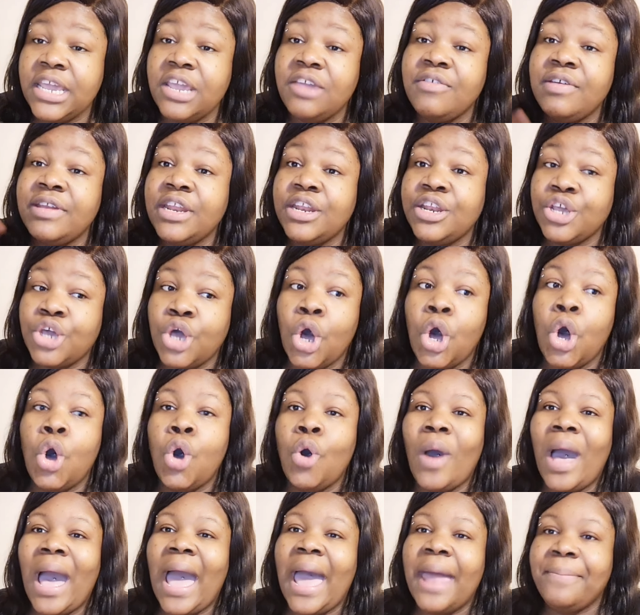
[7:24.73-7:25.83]
Ciaran and
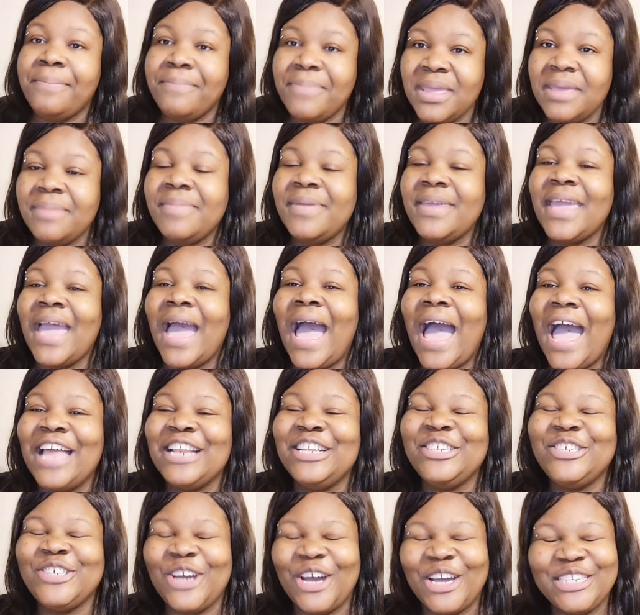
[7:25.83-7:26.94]
Nicole and Mimi
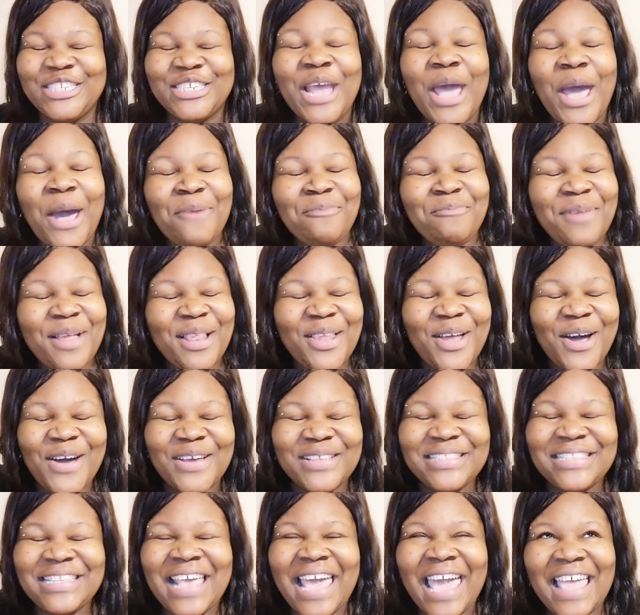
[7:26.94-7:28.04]
and Josh
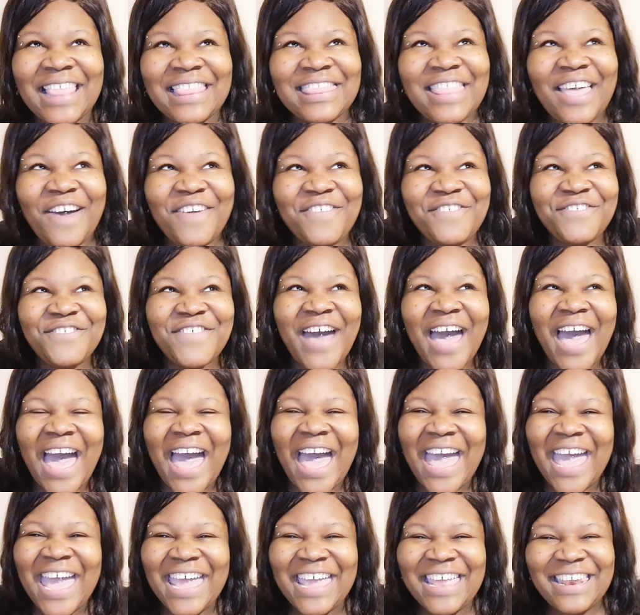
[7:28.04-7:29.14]
belongs in the
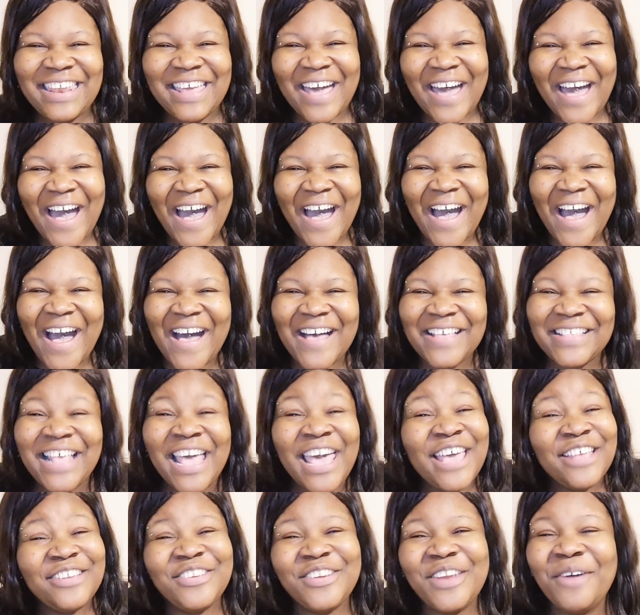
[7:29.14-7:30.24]
finals.
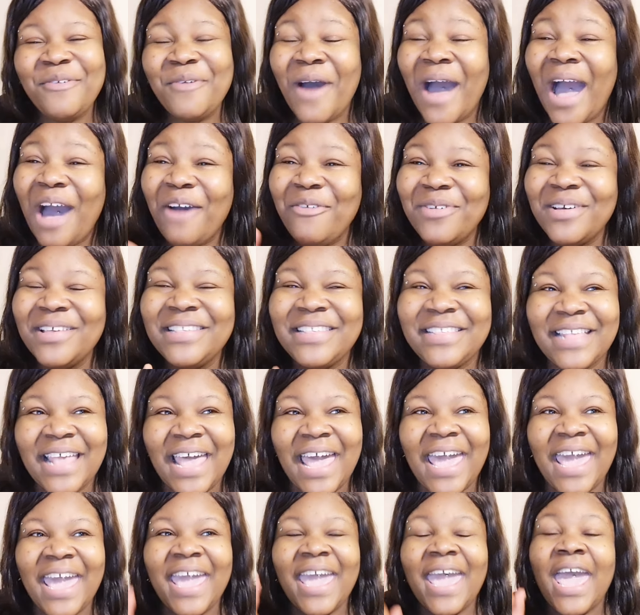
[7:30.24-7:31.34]
Do you know what? I will
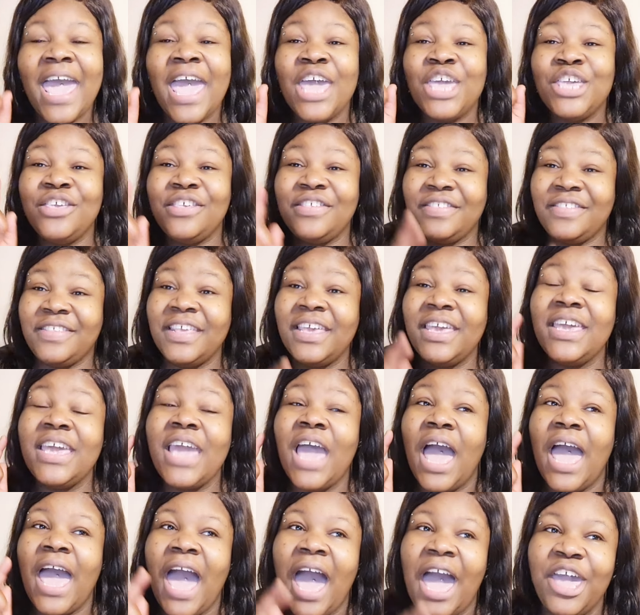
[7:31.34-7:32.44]
say, you
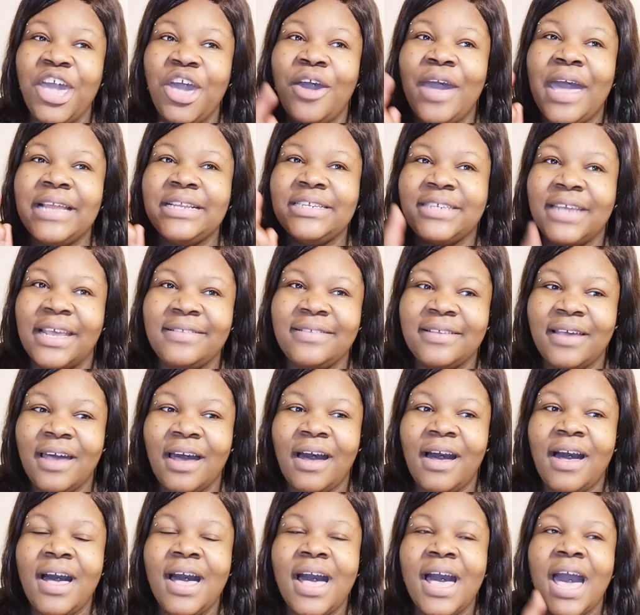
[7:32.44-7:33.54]
see, Ayo and
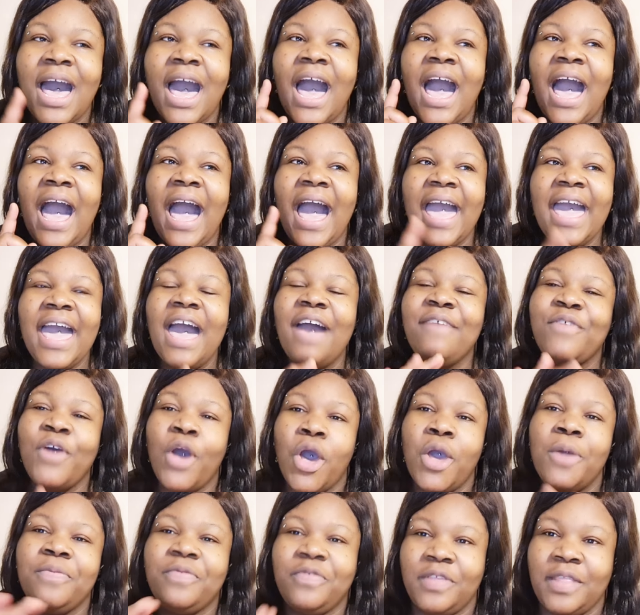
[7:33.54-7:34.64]
Jessica, I have
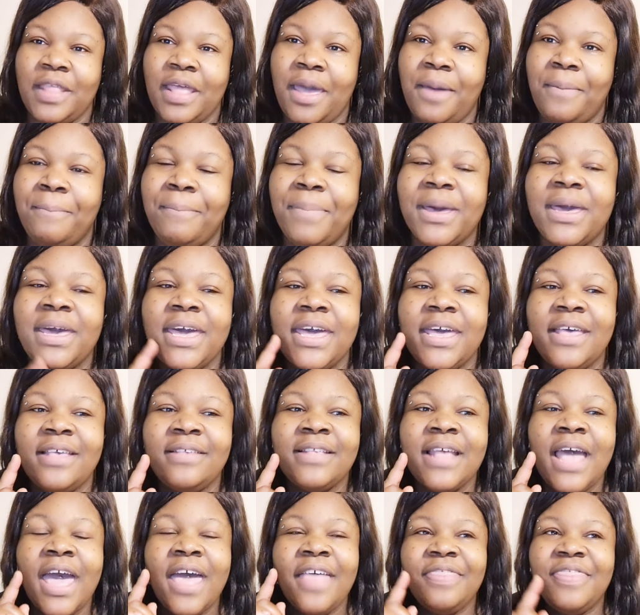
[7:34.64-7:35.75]
hopes for them,
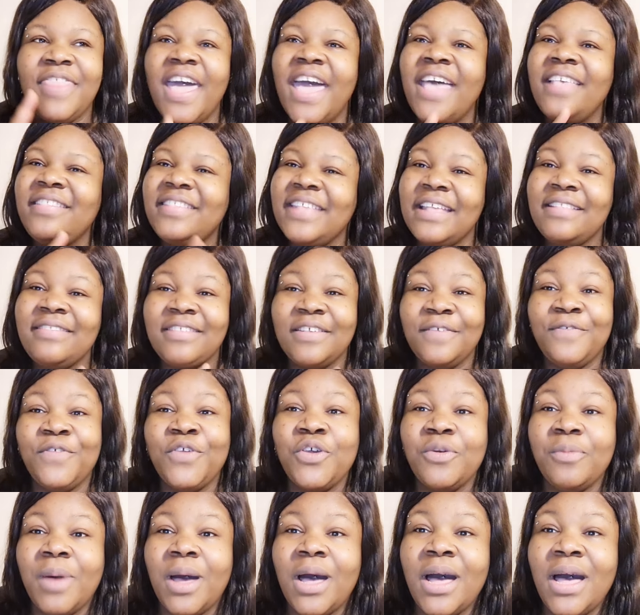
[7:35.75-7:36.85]
because their sense of
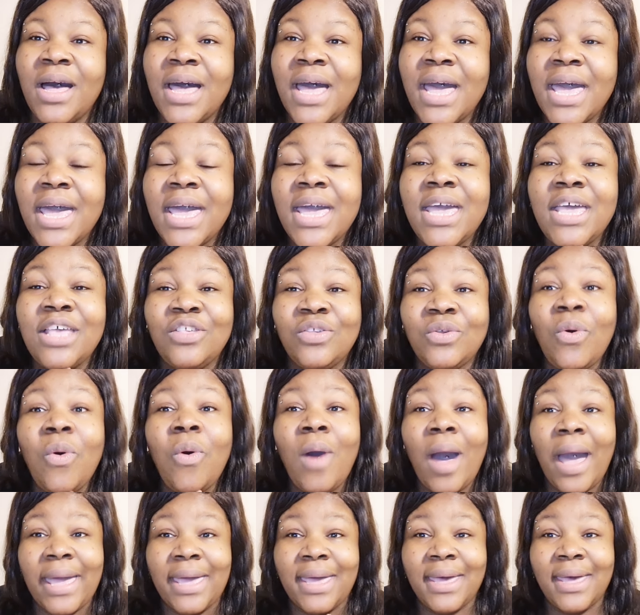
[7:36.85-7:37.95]
humor is
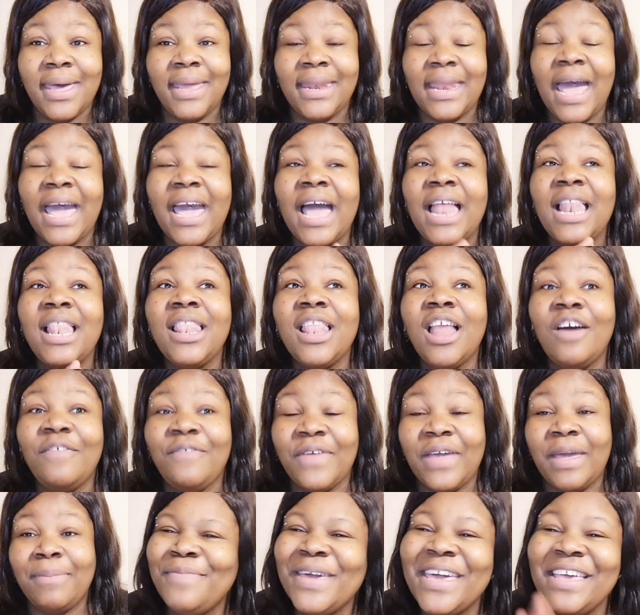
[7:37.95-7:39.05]
quite good. Like, I
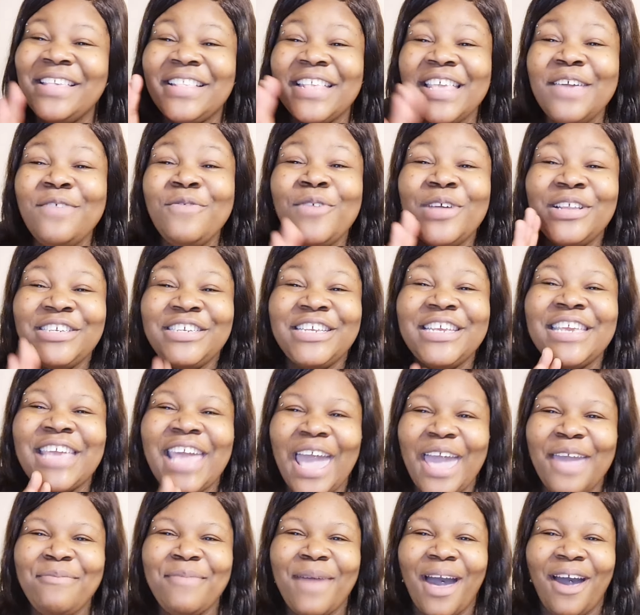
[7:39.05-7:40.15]
love it, because even when she
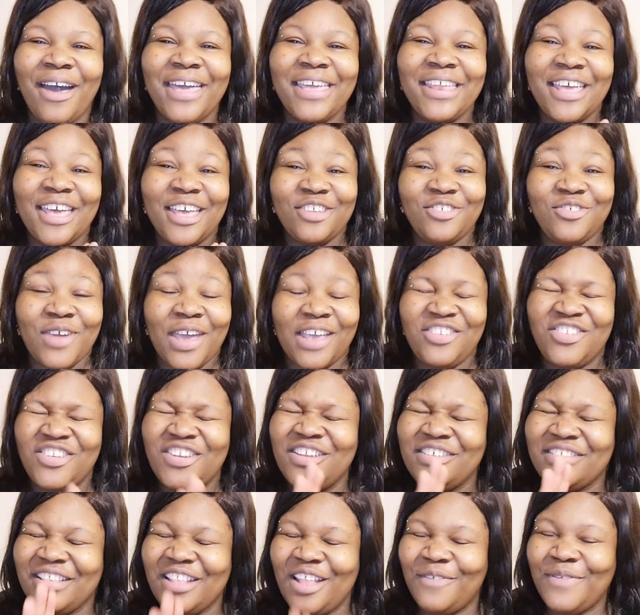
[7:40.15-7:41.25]
came out in her dress, she
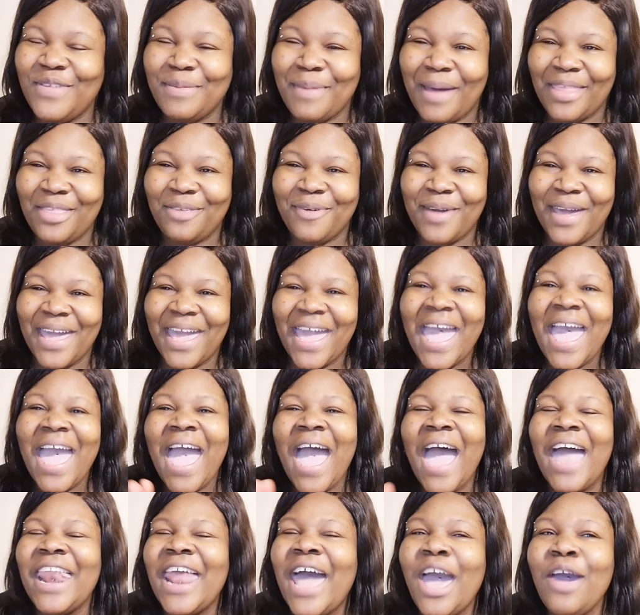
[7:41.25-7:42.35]
looked lovely, by the way,
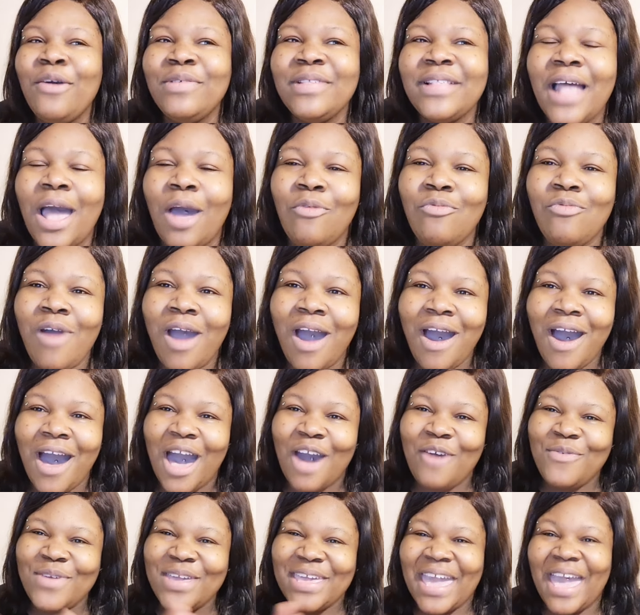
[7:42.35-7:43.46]
and I was like, rah,
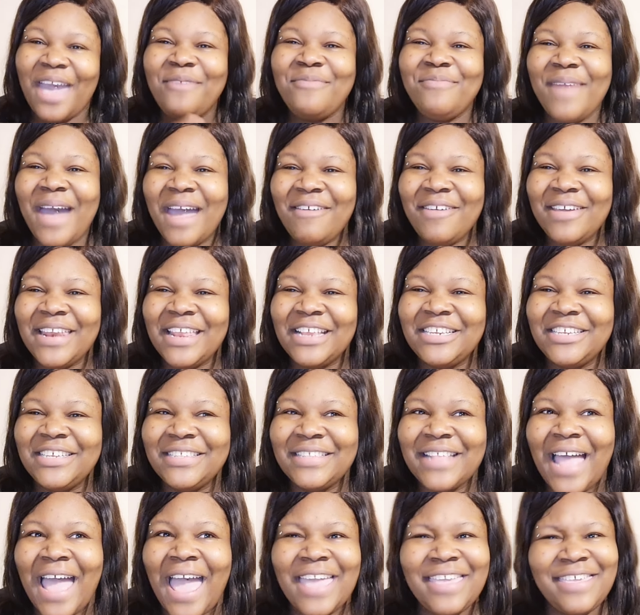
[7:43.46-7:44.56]
are we getting married? And
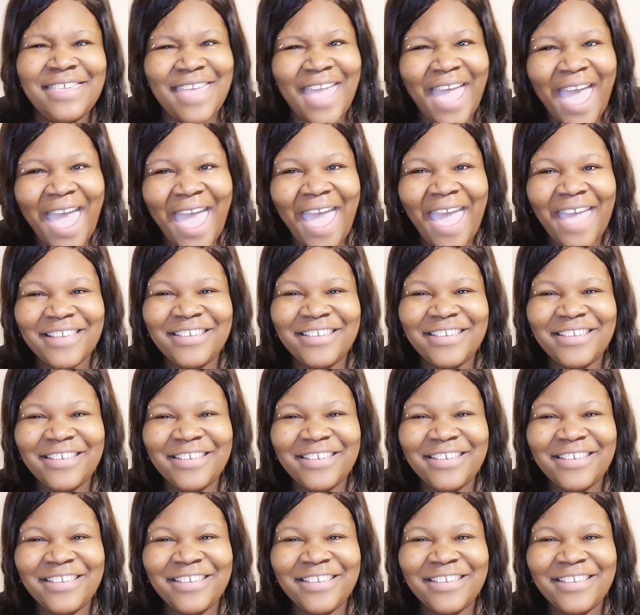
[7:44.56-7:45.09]
she's like, yeah.